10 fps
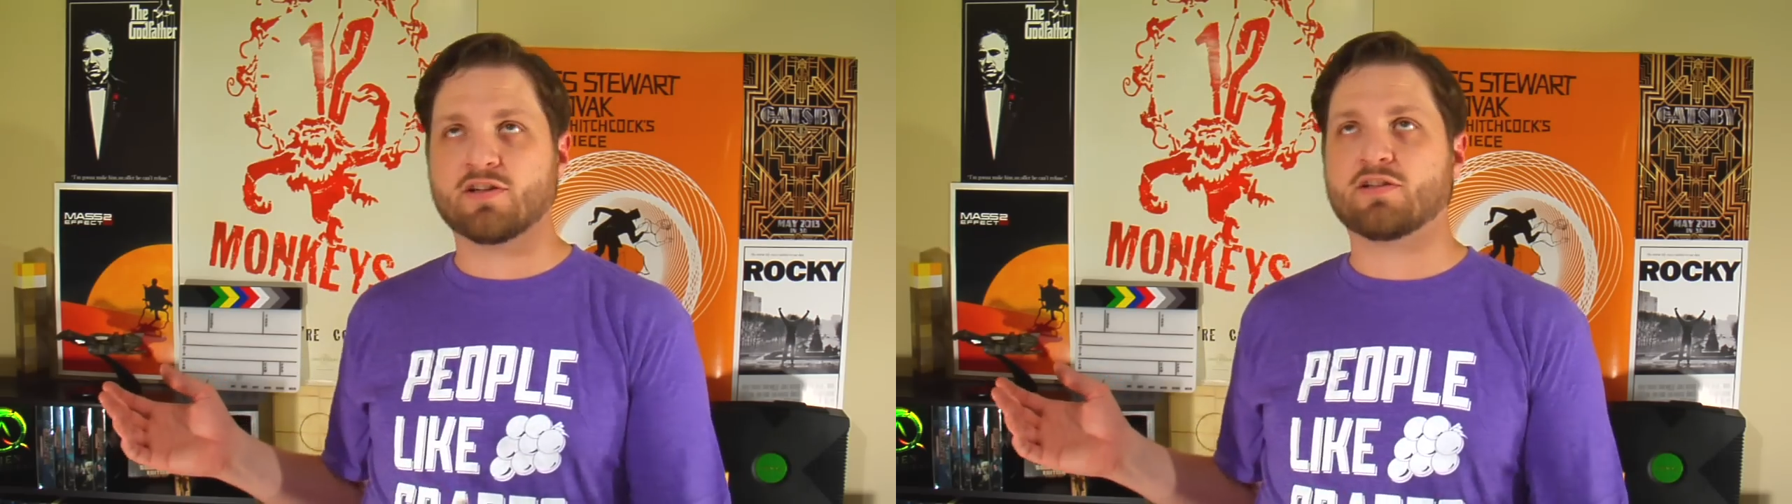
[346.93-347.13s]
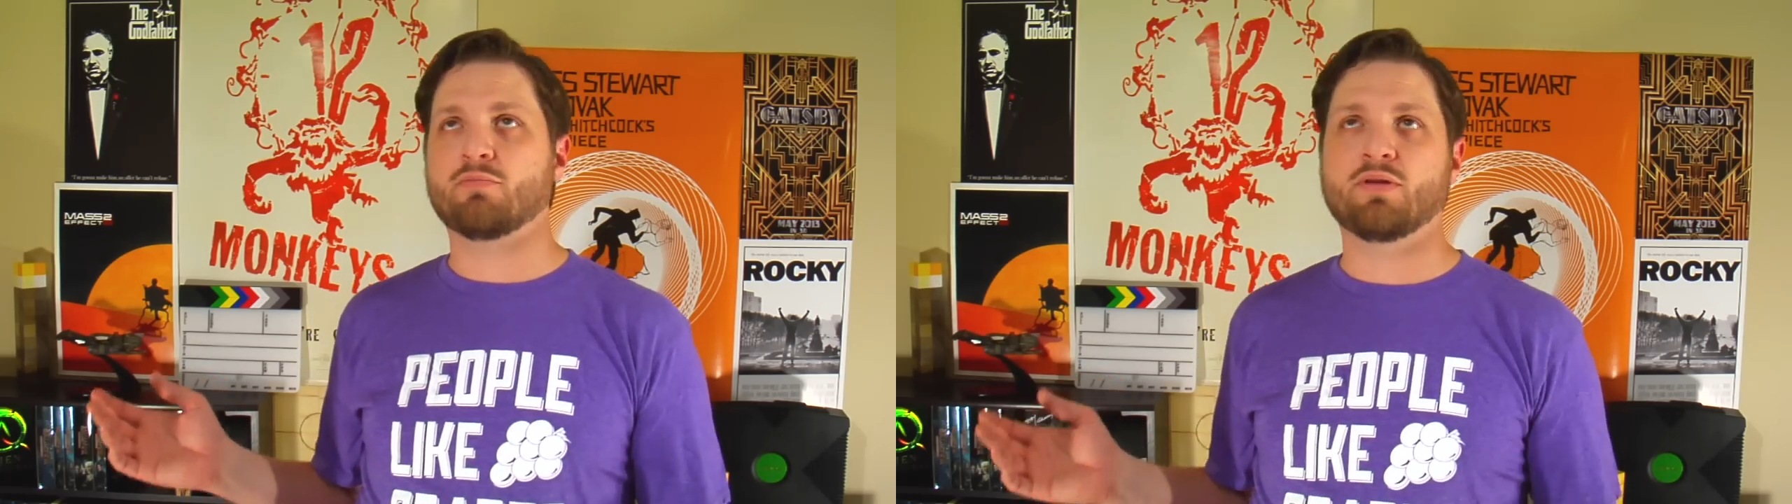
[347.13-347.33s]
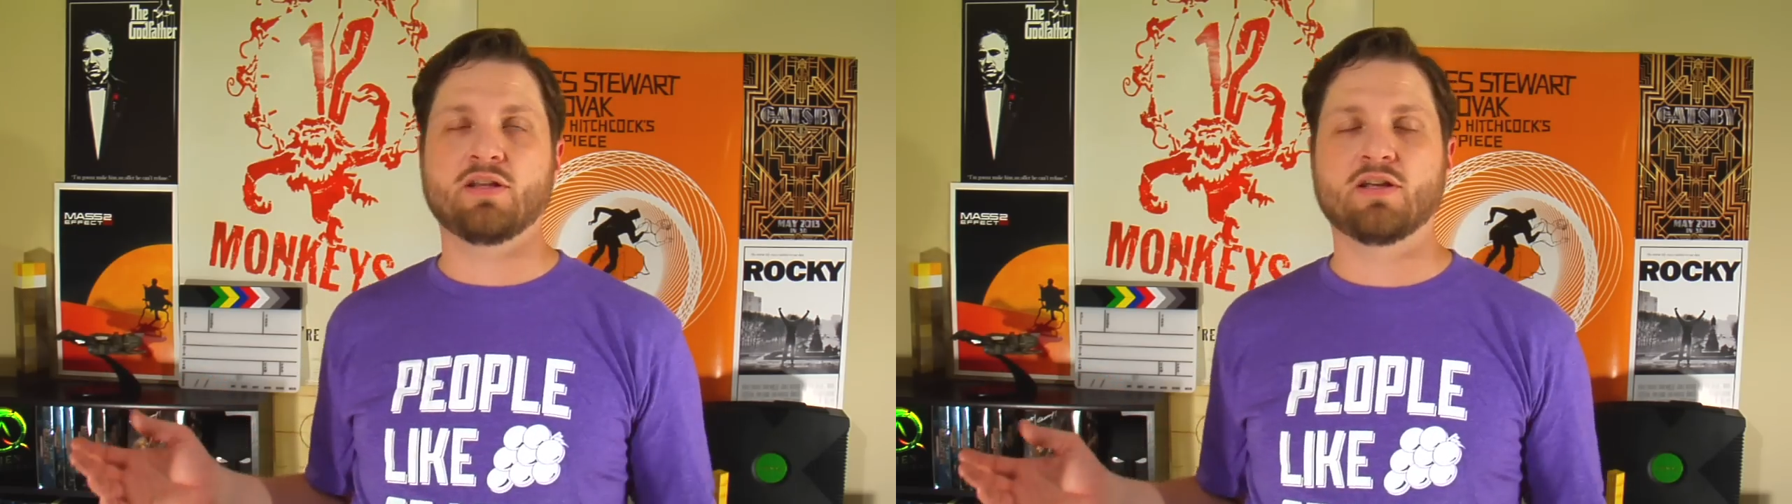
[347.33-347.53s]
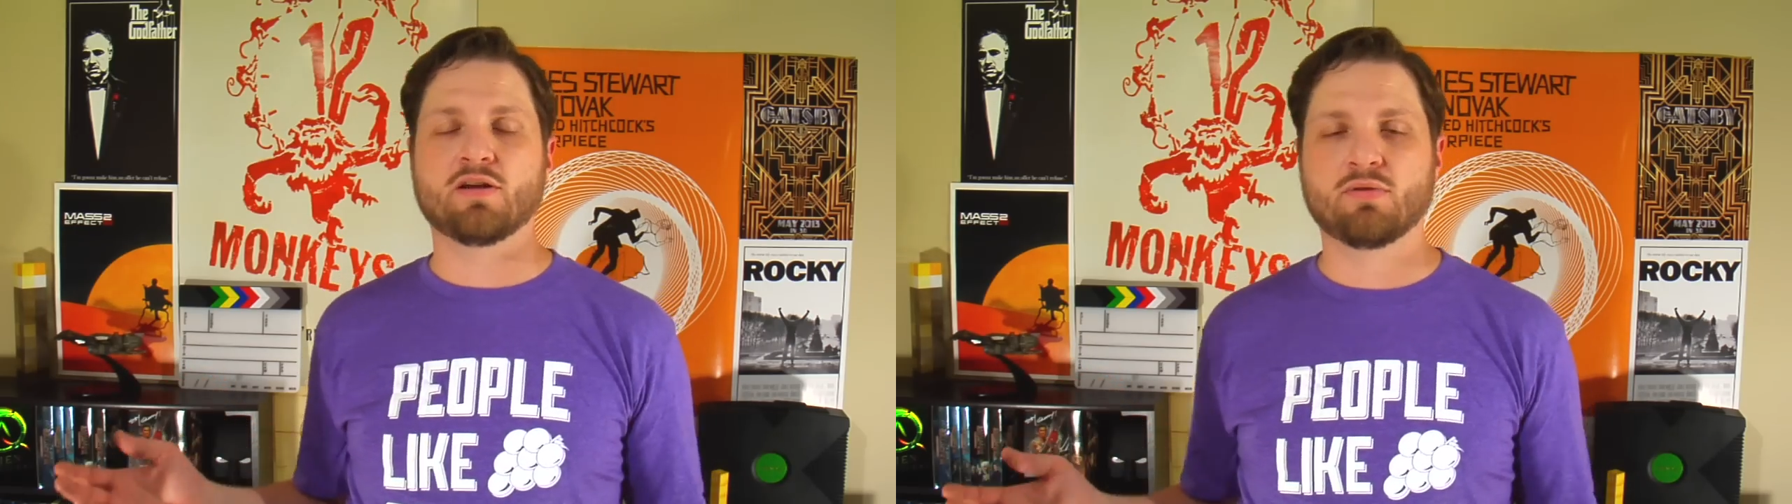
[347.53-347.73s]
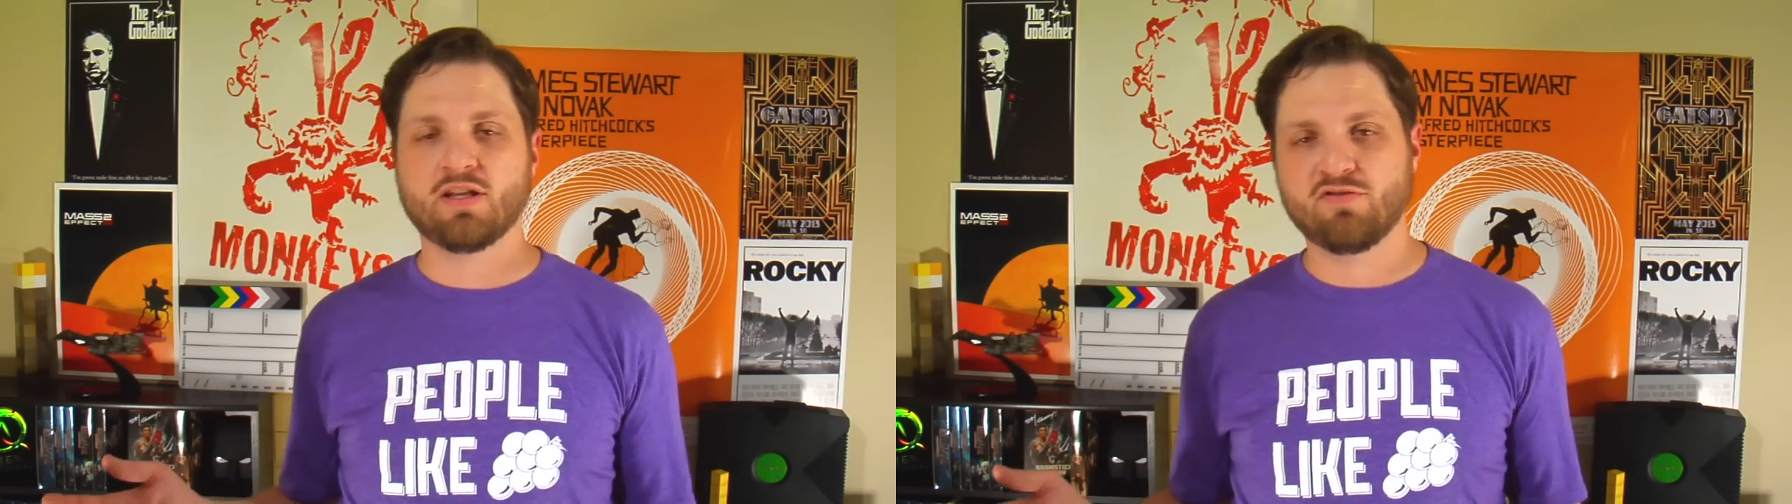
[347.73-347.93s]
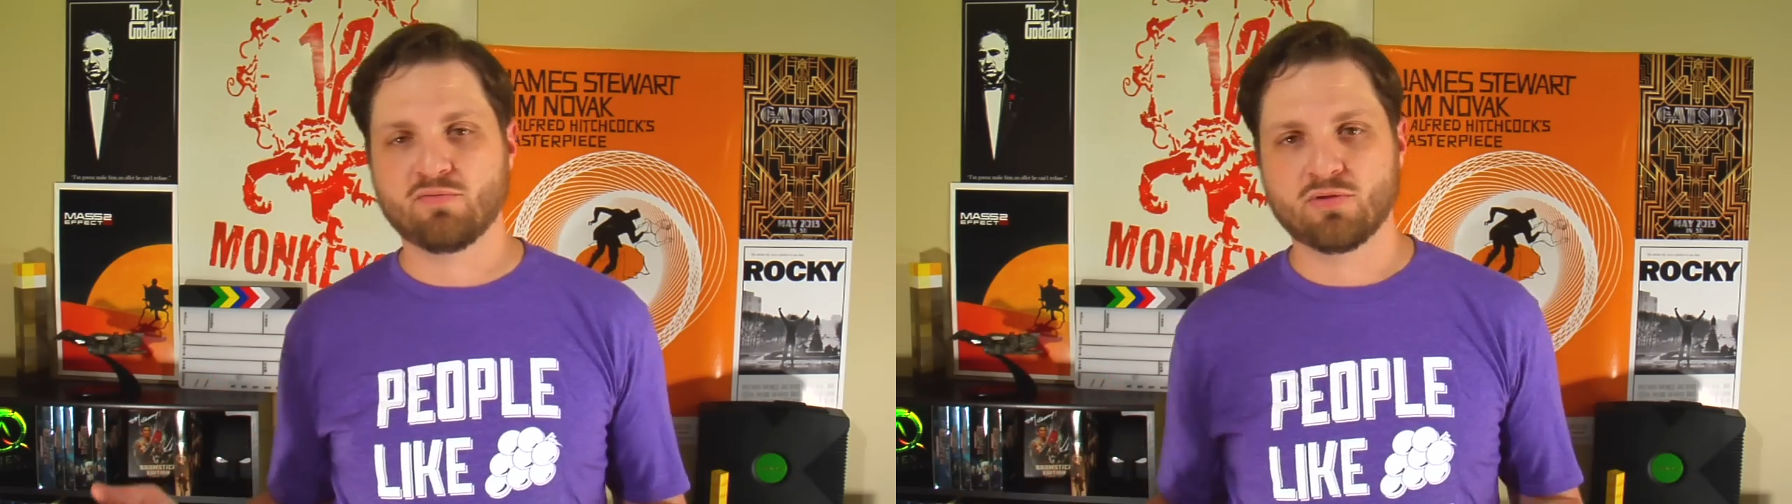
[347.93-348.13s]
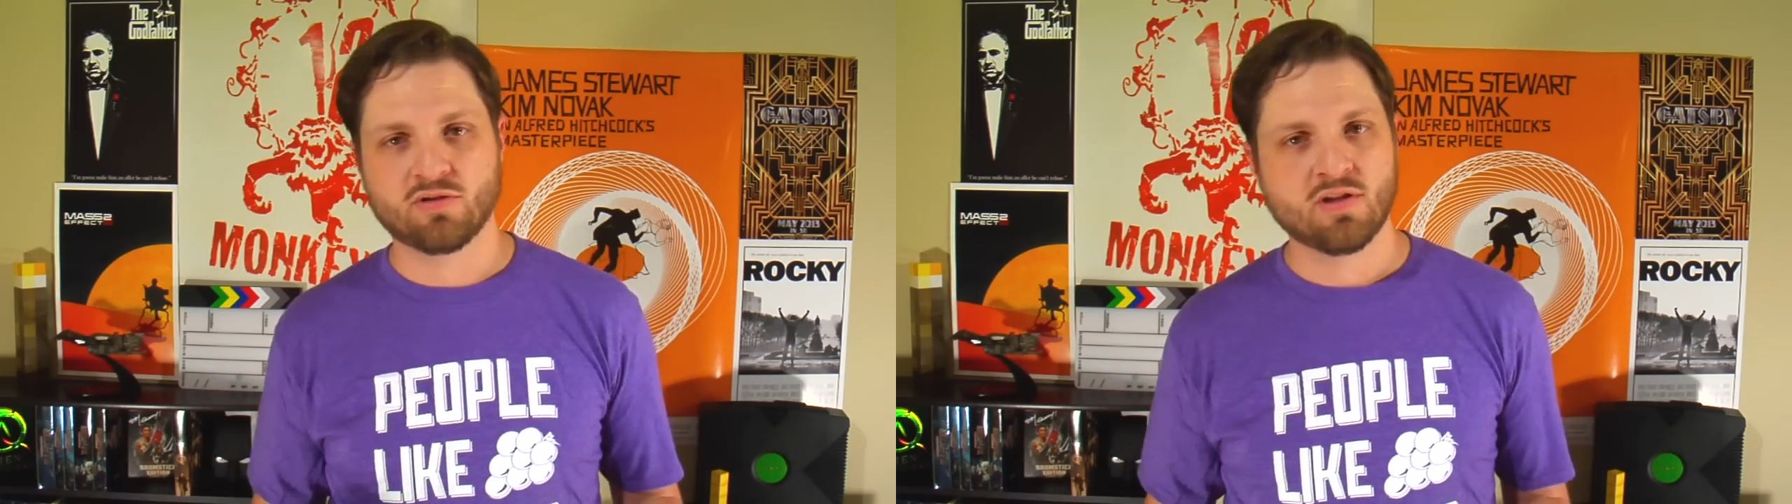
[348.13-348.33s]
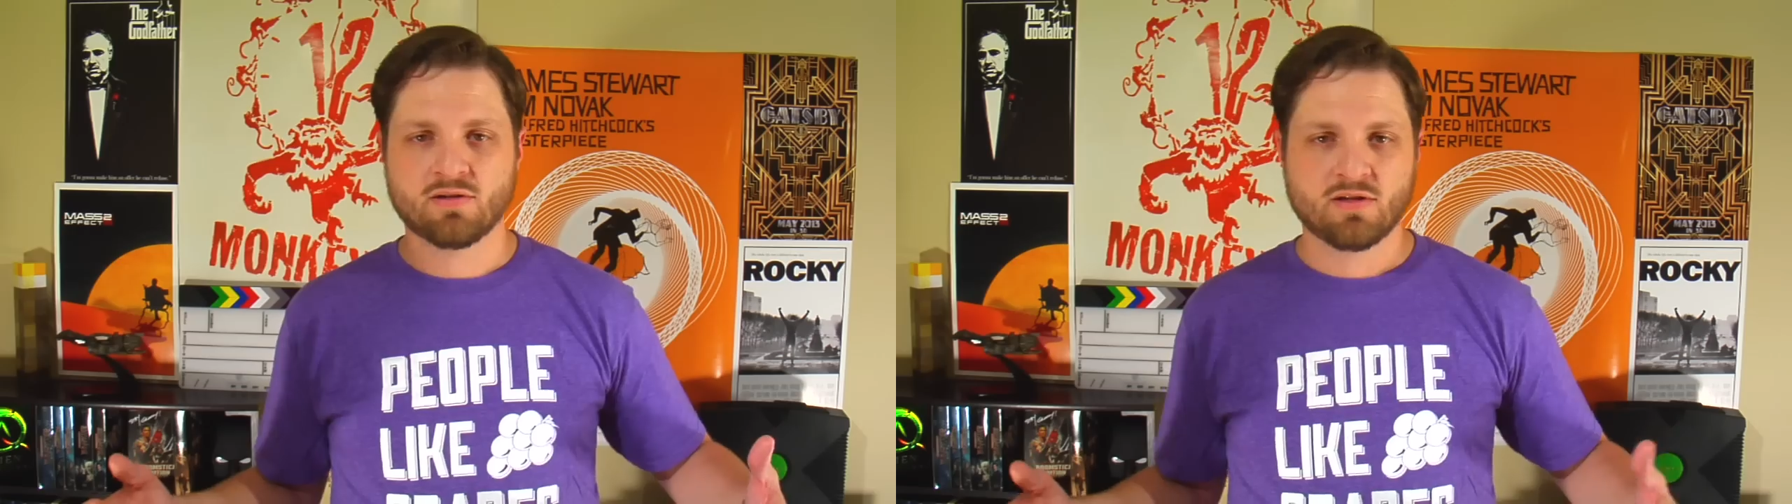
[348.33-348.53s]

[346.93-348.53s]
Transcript: is completely unbelievable.